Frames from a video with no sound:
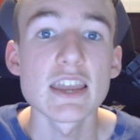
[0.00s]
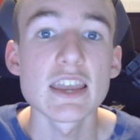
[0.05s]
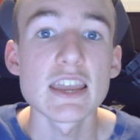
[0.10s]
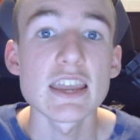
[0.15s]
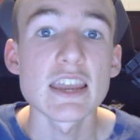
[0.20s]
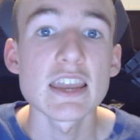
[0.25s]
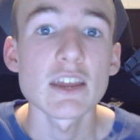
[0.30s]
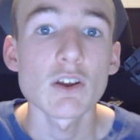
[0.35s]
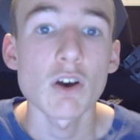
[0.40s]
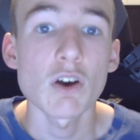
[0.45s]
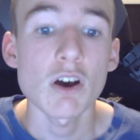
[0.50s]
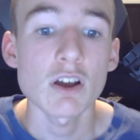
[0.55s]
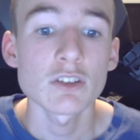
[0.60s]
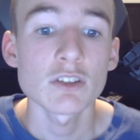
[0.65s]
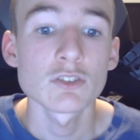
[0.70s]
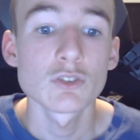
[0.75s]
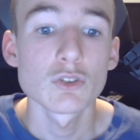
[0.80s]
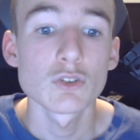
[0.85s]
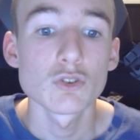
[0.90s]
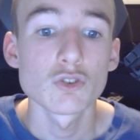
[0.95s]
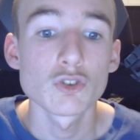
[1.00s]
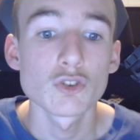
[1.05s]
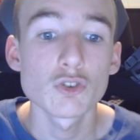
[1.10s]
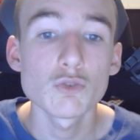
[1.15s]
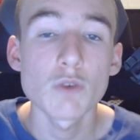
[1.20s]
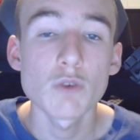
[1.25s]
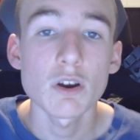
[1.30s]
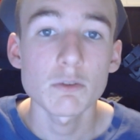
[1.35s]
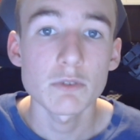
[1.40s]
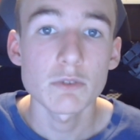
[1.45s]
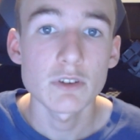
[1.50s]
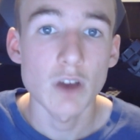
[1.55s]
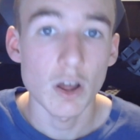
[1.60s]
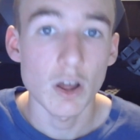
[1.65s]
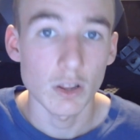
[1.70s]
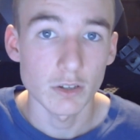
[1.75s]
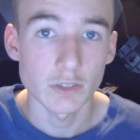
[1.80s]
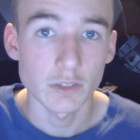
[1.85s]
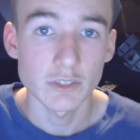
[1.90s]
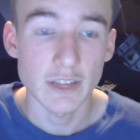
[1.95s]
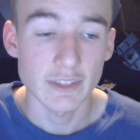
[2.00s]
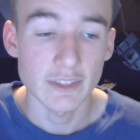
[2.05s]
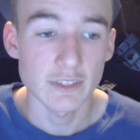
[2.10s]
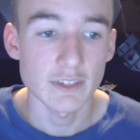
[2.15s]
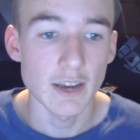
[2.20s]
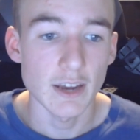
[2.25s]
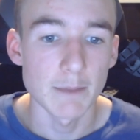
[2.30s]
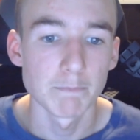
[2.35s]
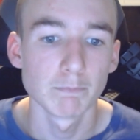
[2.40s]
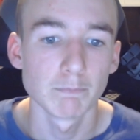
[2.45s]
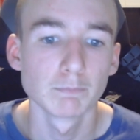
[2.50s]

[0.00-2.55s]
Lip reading: It cost $200 at the time.